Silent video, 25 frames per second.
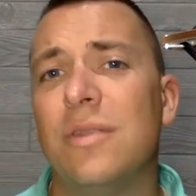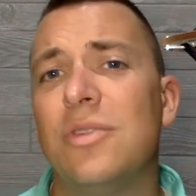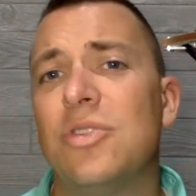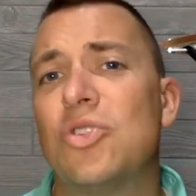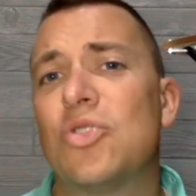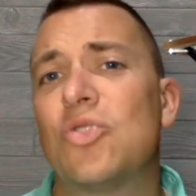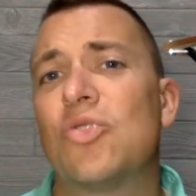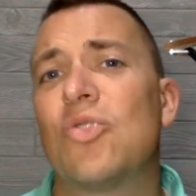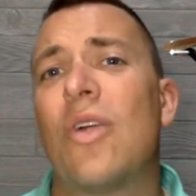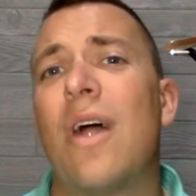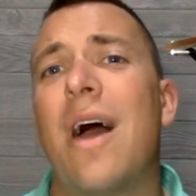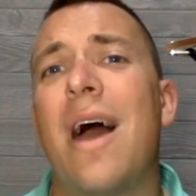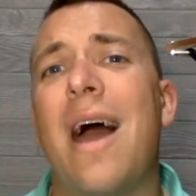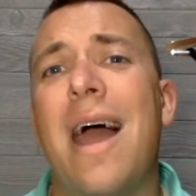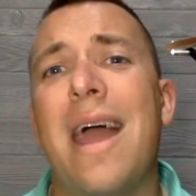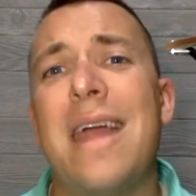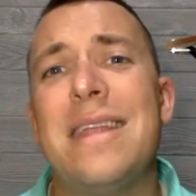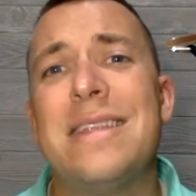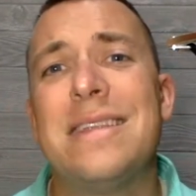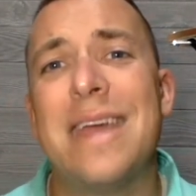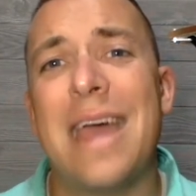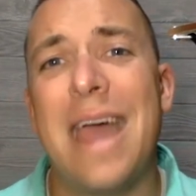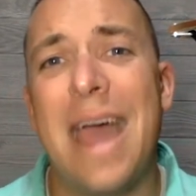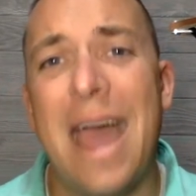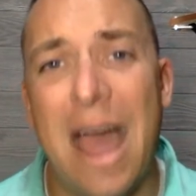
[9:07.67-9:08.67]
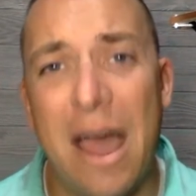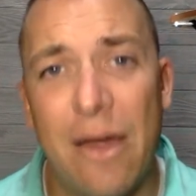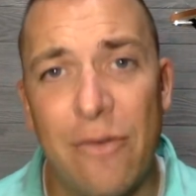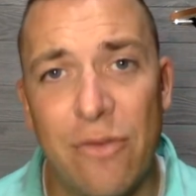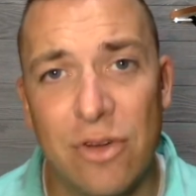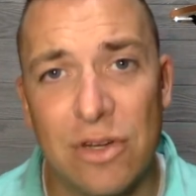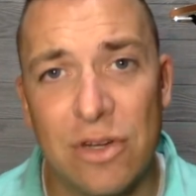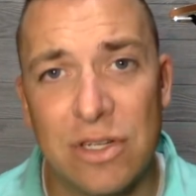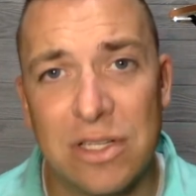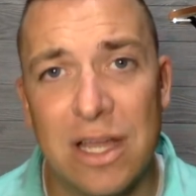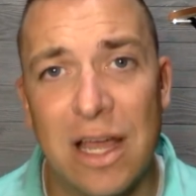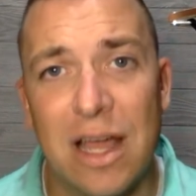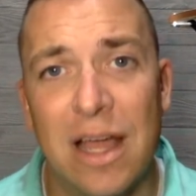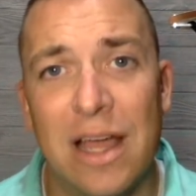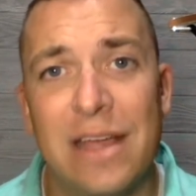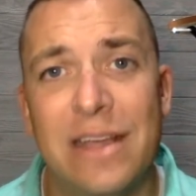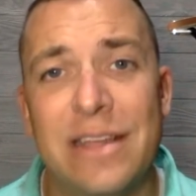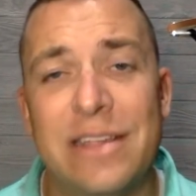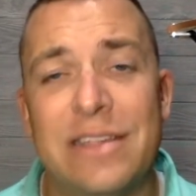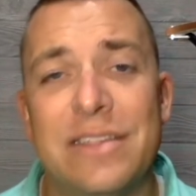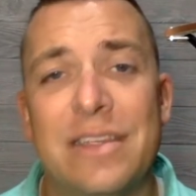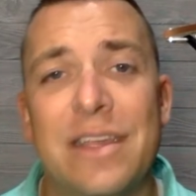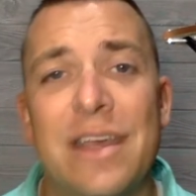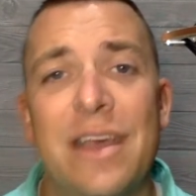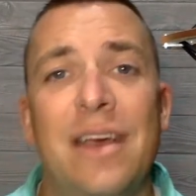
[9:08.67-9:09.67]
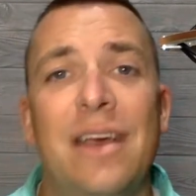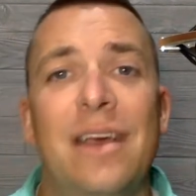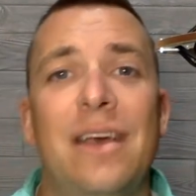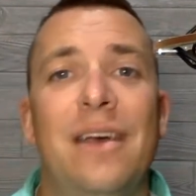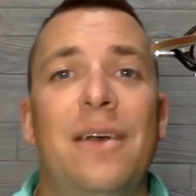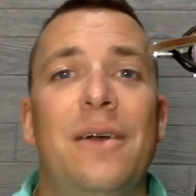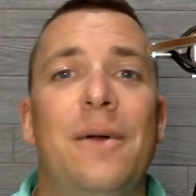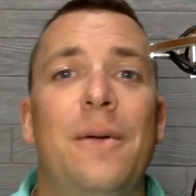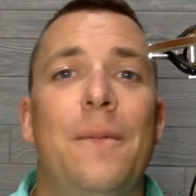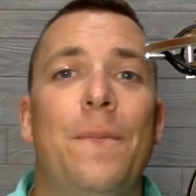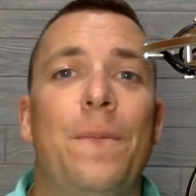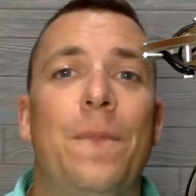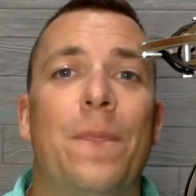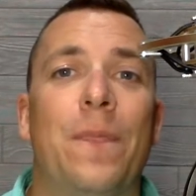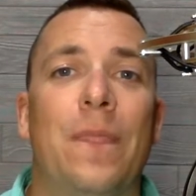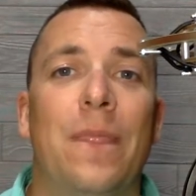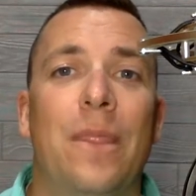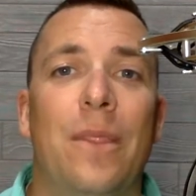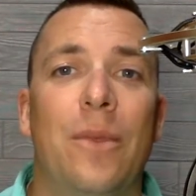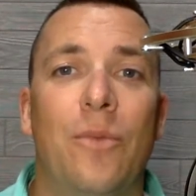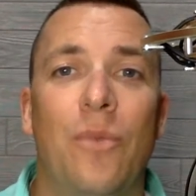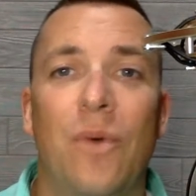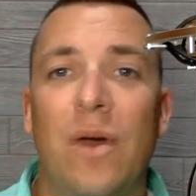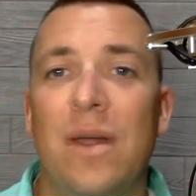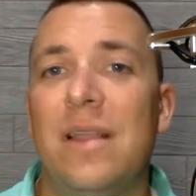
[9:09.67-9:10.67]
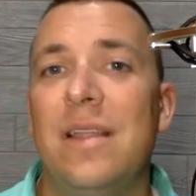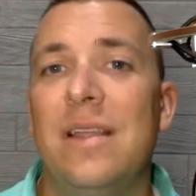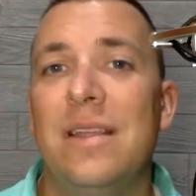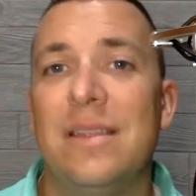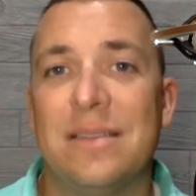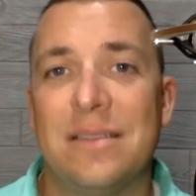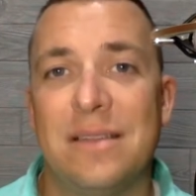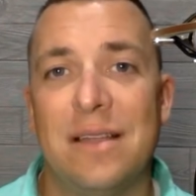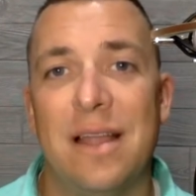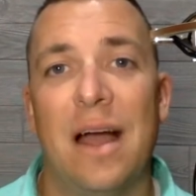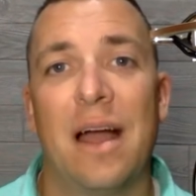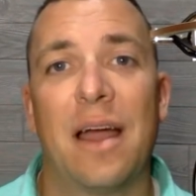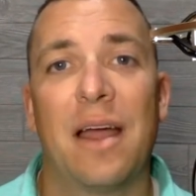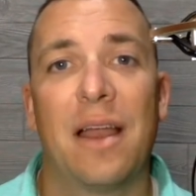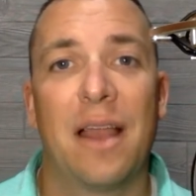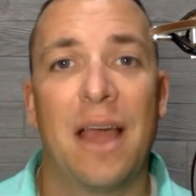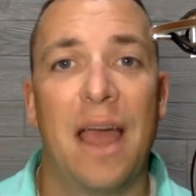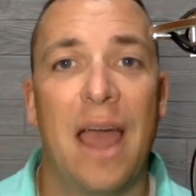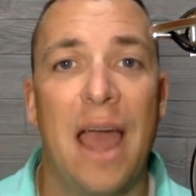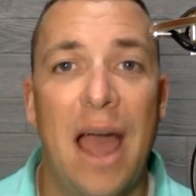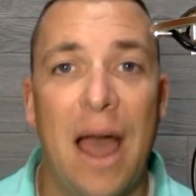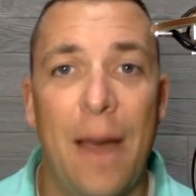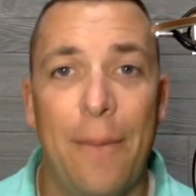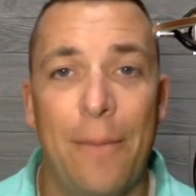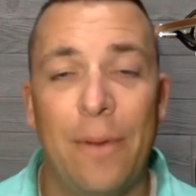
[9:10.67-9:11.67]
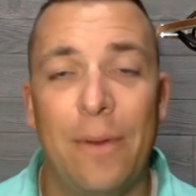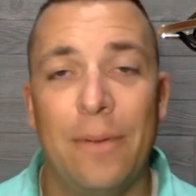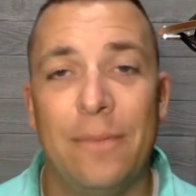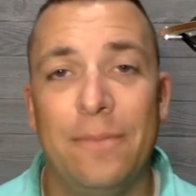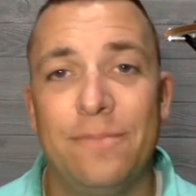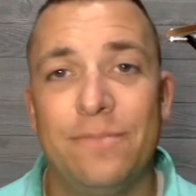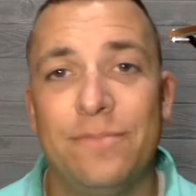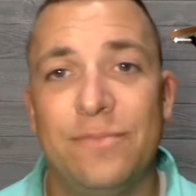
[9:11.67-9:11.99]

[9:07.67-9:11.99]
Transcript: and try to advertise when it's not going to happen.